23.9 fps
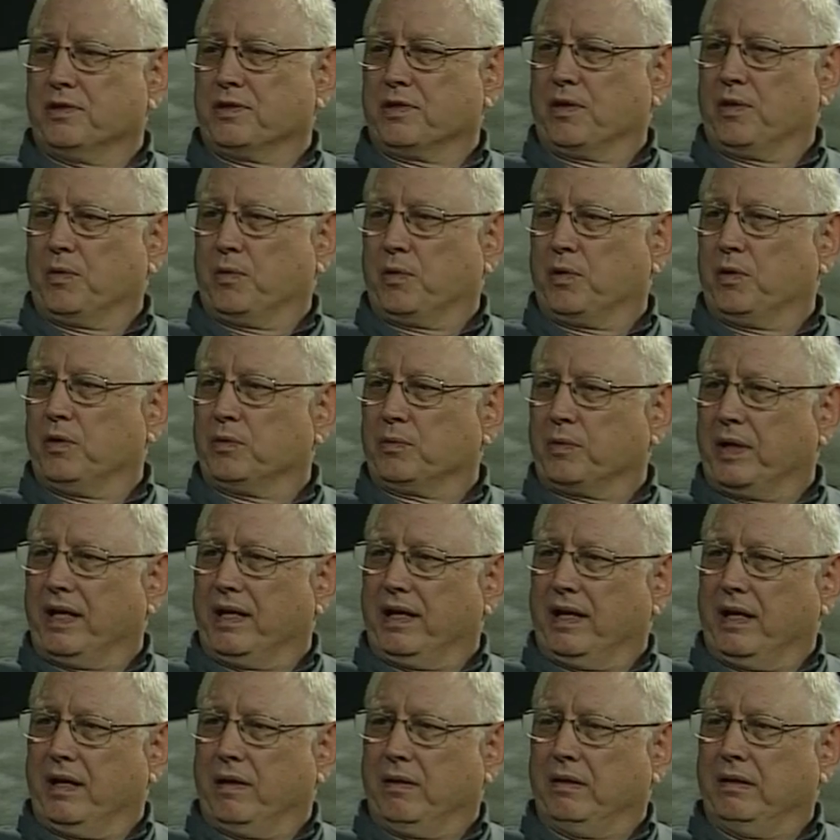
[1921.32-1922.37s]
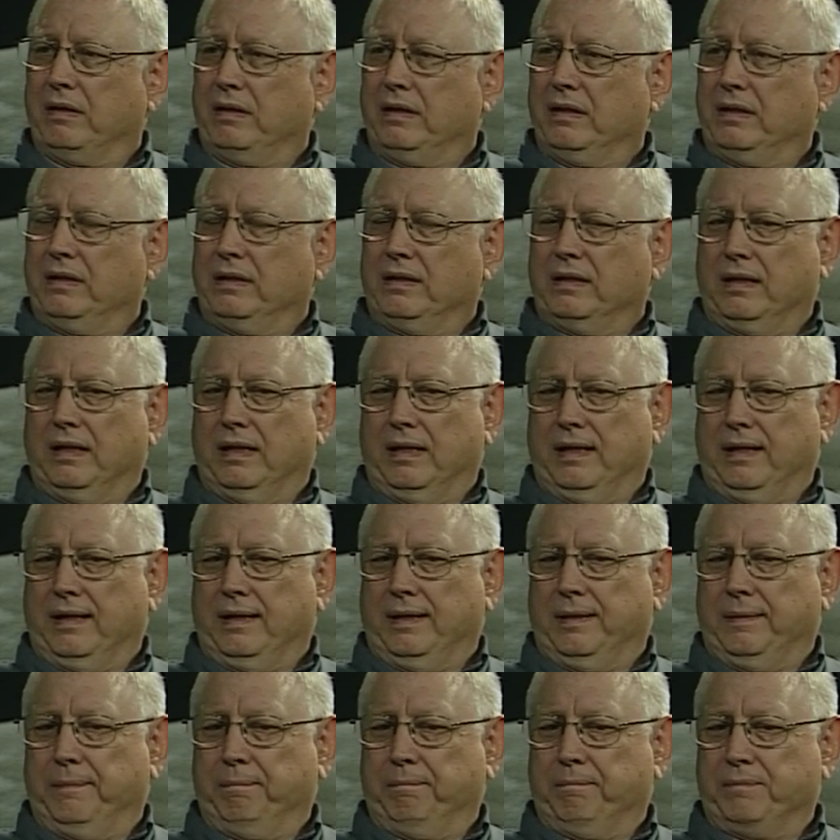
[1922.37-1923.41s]
of the world right now
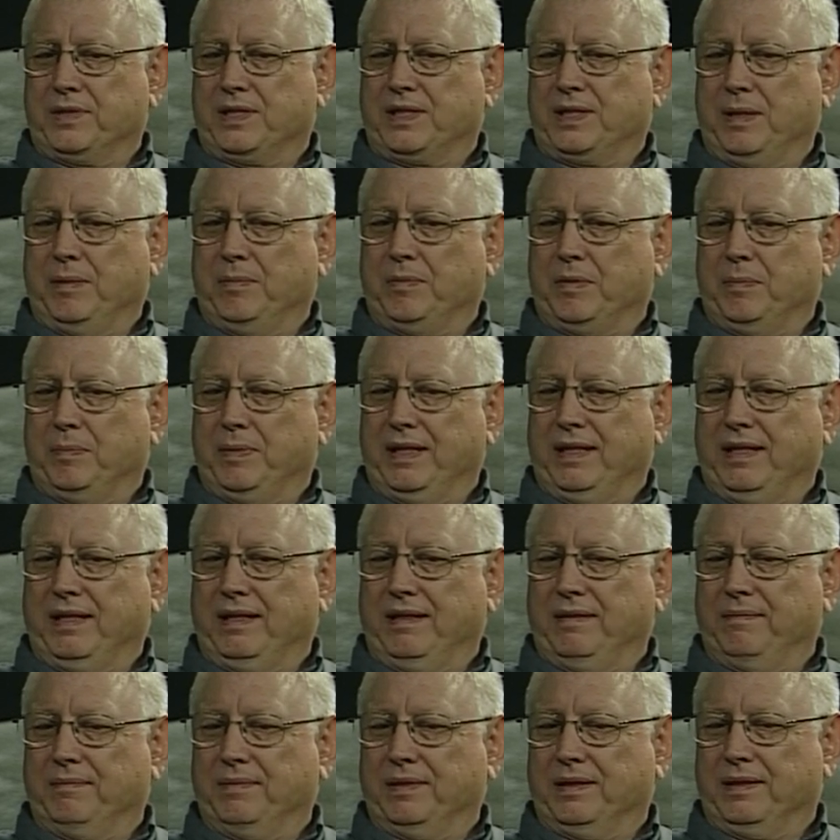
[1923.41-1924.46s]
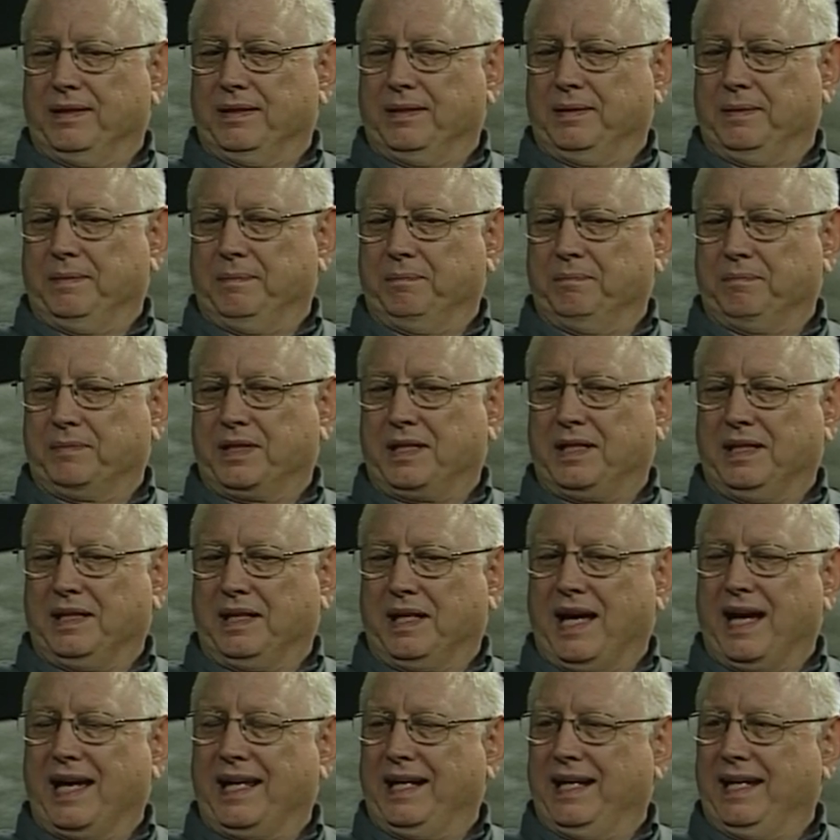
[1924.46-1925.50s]
seem to be
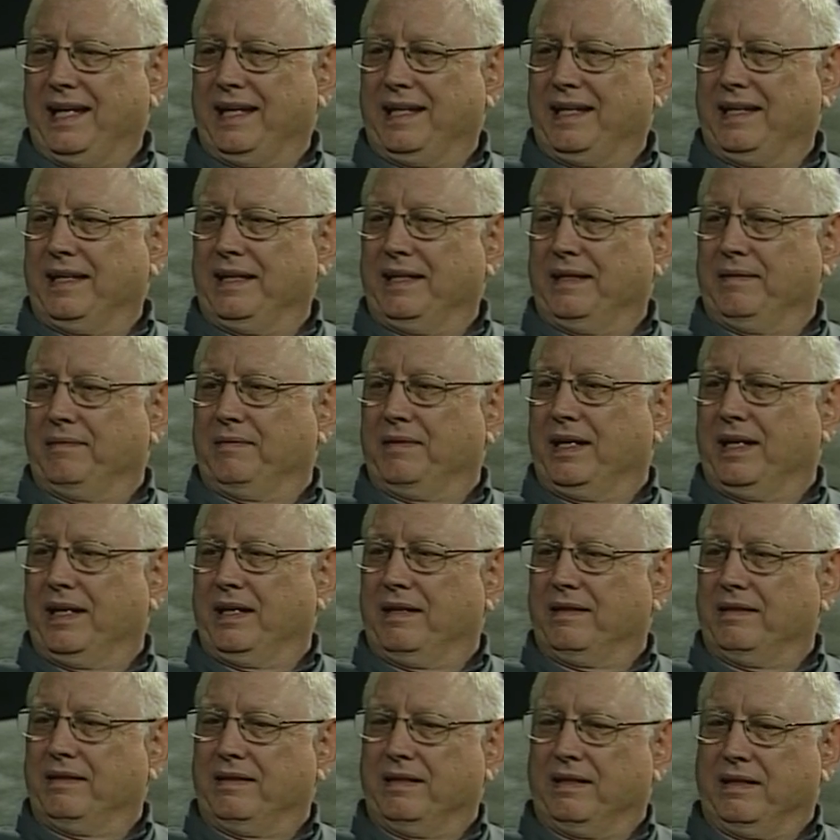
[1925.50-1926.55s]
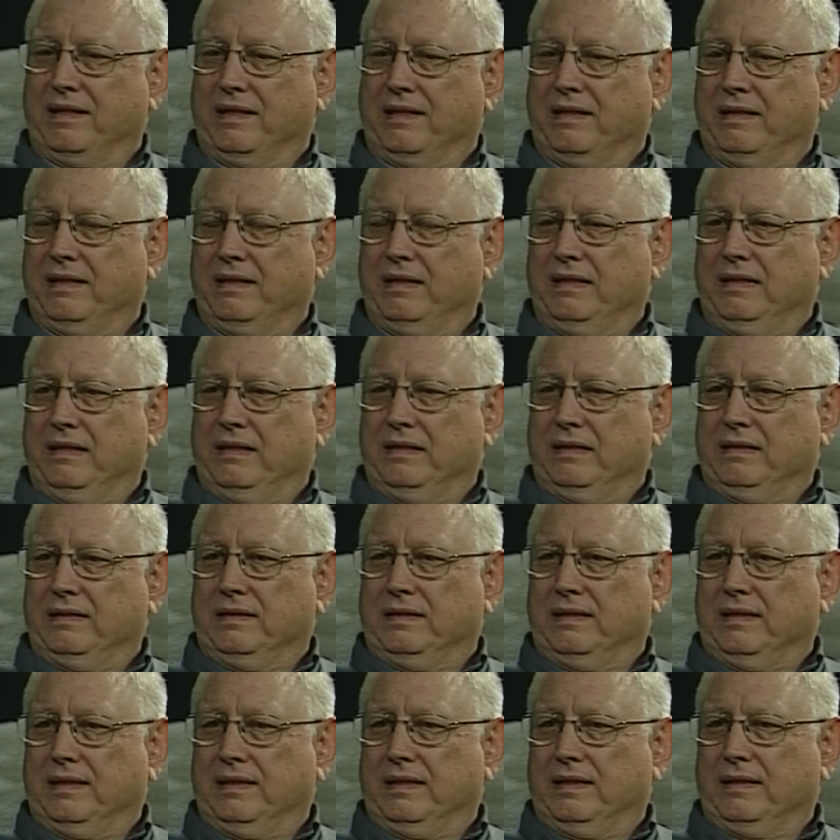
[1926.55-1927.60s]
colliding, and
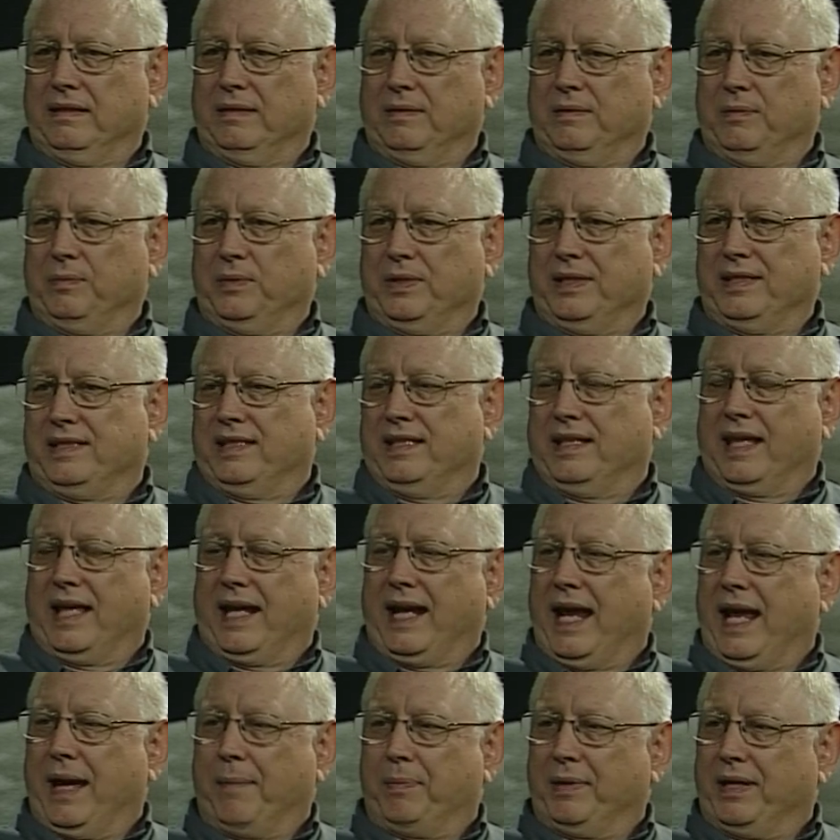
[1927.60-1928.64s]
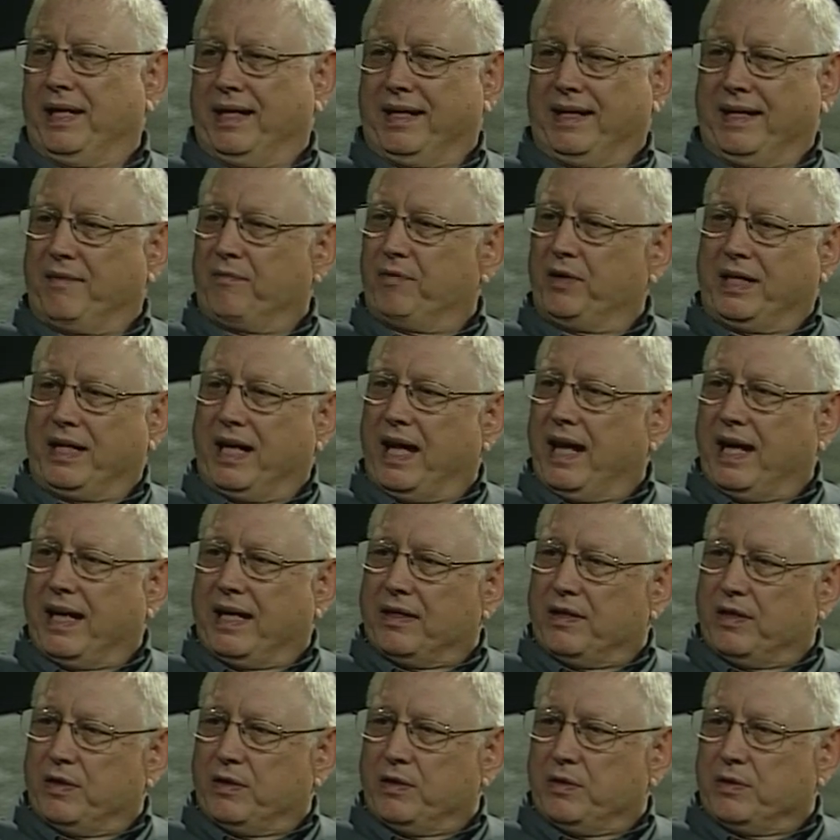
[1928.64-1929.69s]
we see that happening every day
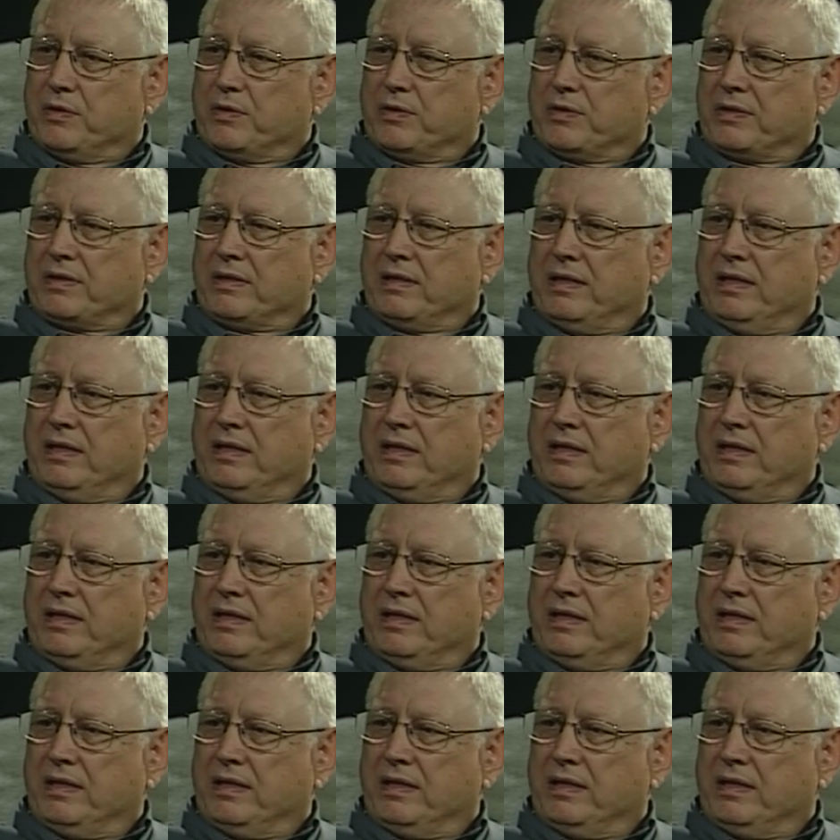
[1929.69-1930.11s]
in the news.